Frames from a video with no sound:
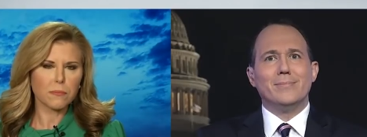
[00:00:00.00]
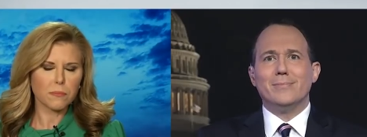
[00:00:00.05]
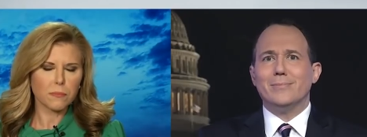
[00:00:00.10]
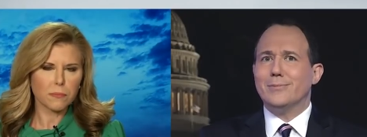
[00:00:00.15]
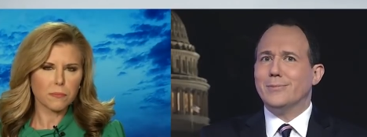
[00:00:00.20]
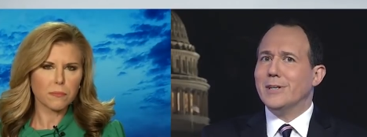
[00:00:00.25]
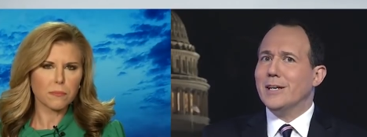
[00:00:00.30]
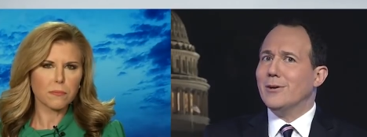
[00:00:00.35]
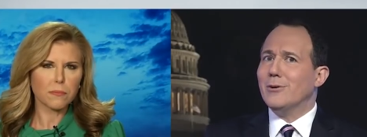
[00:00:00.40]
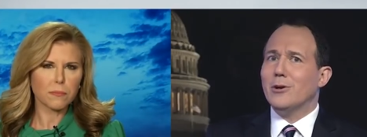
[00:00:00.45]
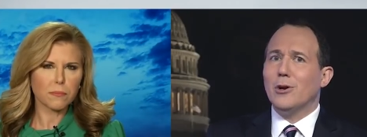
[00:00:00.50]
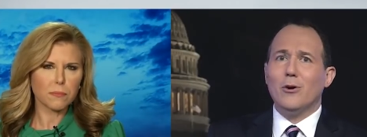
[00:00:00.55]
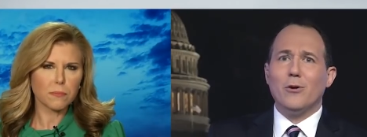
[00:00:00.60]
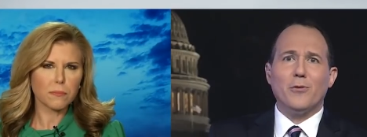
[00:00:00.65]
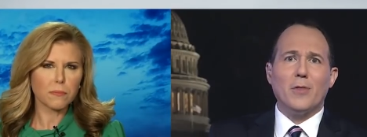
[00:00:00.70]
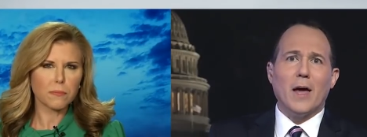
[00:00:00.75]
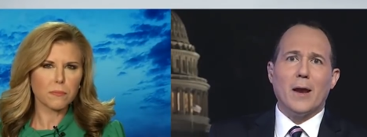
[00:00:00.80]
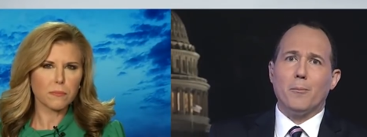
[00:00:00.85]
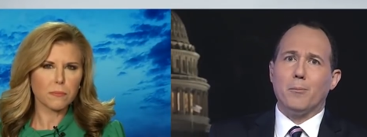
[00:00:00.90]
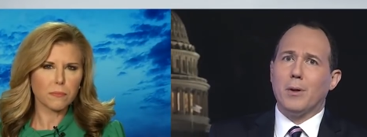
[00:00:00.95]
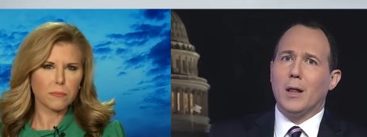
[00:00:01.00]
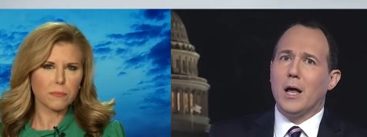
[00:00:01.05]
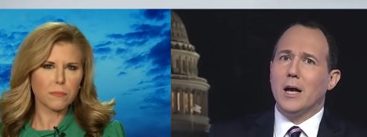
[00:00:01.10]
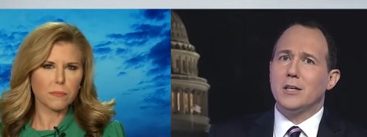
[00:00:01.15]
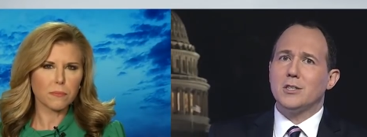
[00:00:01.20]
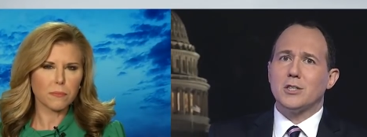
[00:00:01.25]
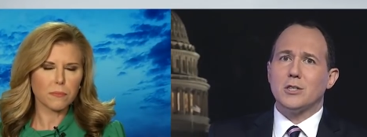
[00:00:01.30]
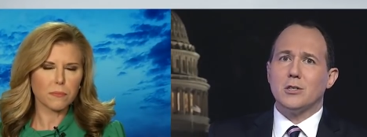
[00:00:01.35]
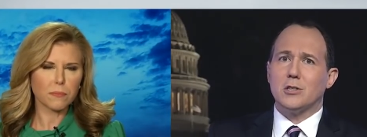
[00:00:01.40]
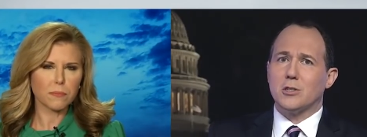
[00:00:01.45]
Speaker 1: we don't know if that
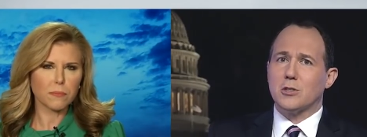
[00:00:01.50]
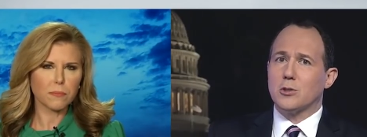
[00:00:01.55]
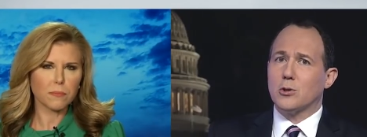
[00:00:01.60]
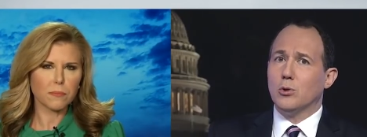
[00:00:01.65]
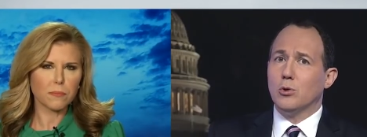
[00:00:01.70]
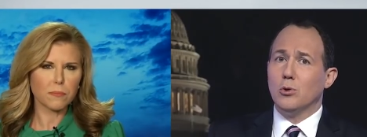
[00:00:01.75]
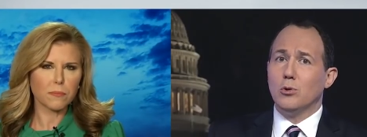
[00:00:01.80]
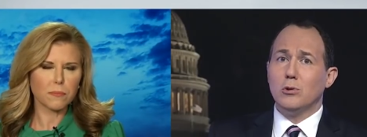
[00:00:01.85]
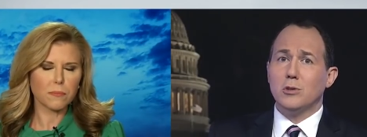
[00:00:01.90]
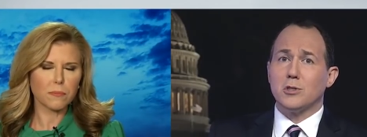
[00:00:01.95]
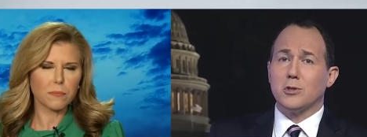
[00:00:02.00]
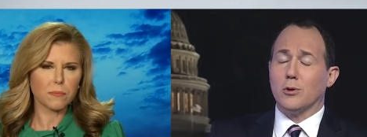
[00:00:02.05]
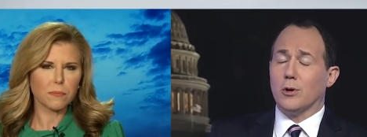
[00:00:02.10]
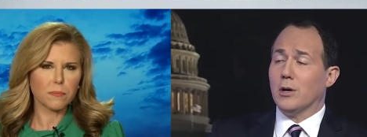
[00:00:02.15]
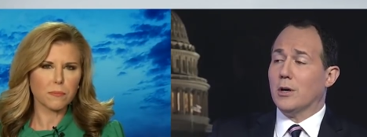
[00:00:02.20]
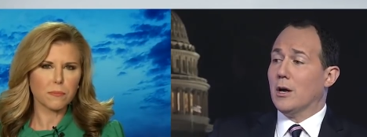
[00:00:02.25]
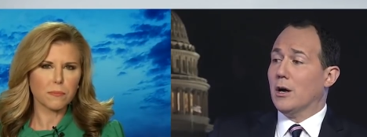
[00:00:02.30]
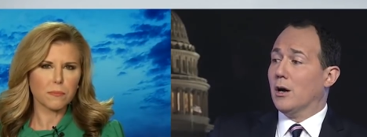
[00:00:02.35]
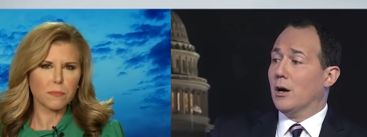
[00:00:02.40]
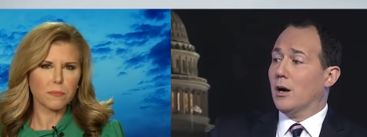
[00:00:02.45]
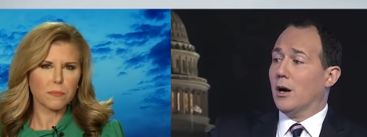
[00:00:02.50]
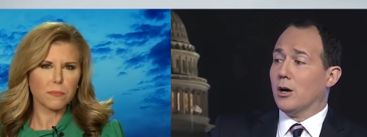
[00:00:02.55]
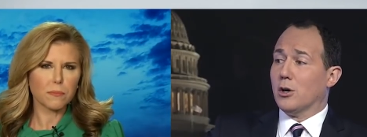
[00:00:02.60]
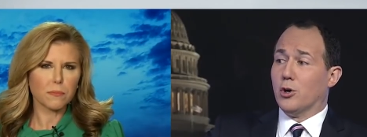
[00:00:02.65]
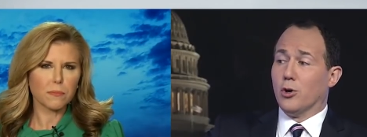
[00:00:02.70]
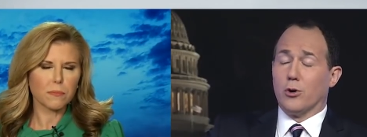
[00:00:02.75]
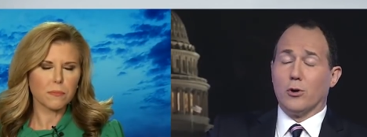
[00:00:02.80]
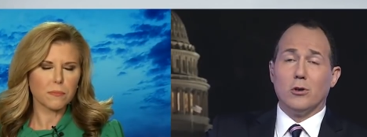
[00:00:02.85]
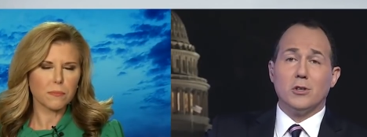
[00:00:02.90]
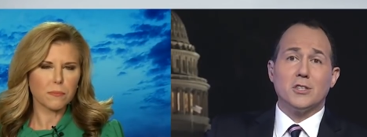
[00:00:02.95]
applies to schools or uh,
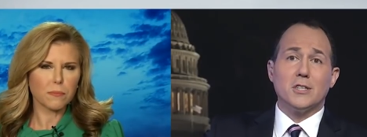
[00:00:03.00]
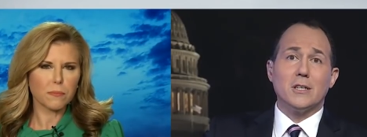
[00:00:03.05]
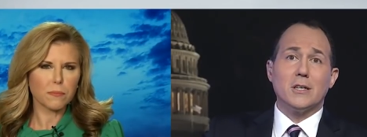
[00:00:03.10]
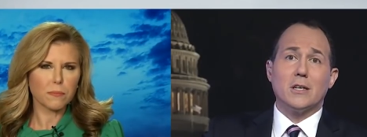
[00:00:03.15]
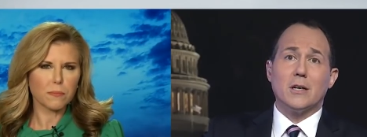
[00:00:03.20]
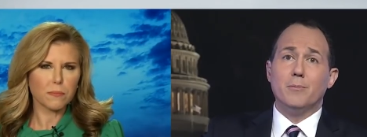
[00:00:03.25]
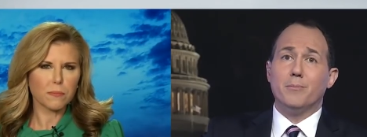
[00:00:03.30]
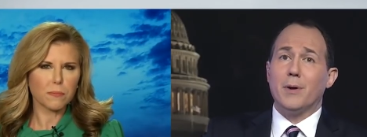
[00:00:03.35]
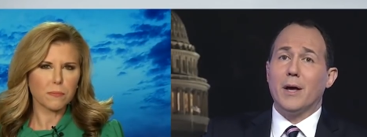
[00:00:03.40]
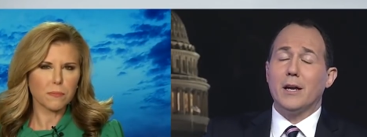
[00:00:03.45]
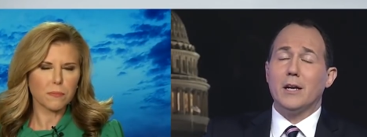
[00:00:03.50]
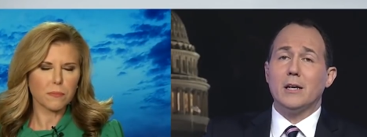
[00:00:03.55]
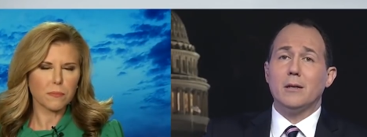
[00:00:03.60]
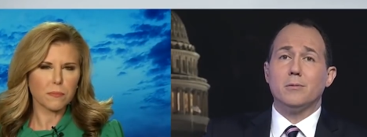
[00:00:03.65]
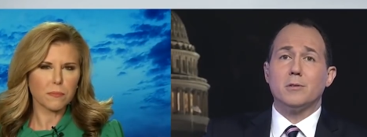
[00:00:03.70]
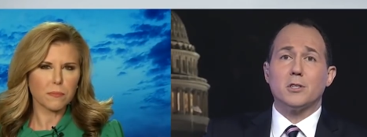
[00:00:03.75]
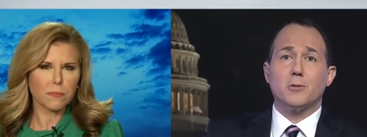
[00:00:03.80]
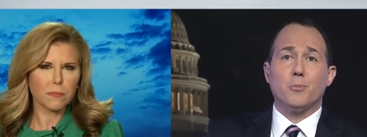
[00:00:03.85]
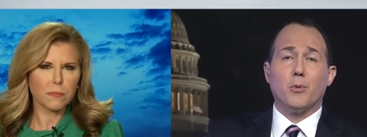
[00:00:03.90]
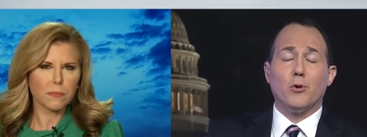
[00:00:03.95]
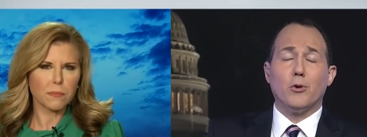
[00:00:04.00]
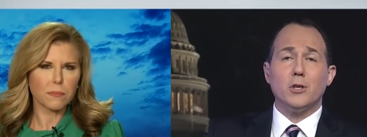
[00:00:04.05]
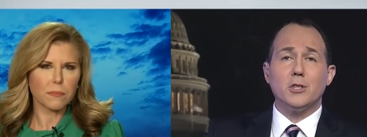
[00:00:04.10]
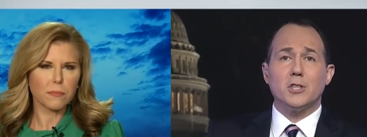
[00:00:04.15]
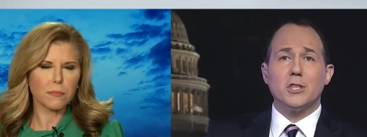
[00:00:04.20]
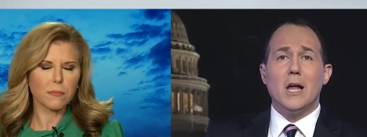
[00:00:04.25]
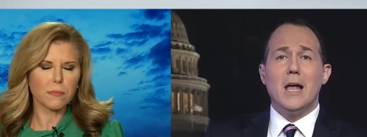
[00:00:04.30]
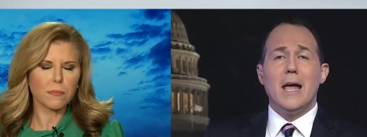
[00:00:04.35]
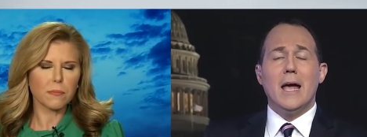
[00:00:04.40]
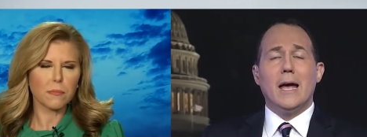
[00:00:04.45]
girls in competitive
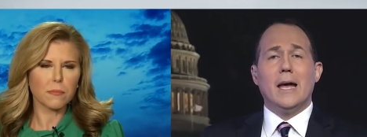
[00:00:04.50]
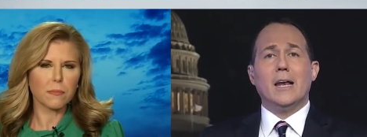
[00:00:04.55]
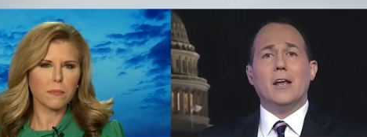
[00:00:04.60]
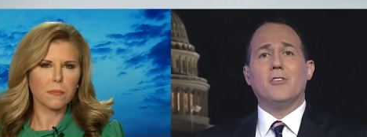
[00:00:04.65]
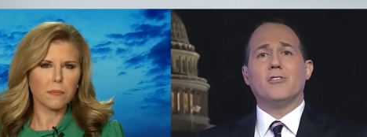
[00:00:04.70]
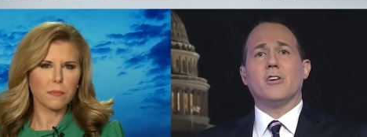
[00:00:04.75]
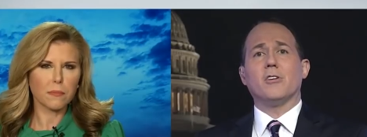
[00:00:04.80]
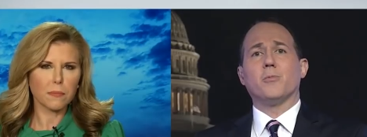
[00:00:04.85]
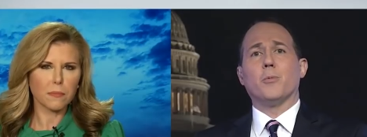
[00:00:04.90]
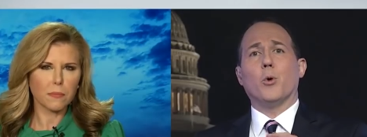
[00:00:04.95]
sports. And he says,